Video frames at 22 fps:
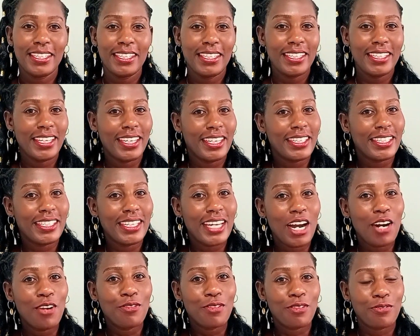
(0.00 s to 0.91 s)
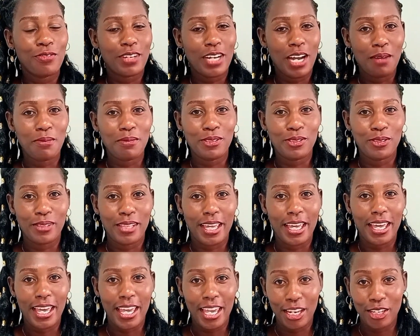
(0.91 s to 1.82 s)
And now we've come to
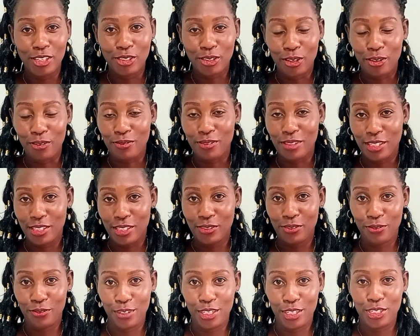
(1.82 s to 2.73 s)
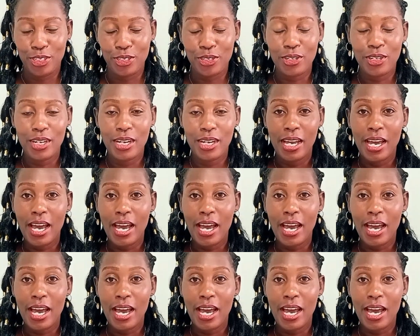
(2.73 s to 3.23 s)
the end of this video.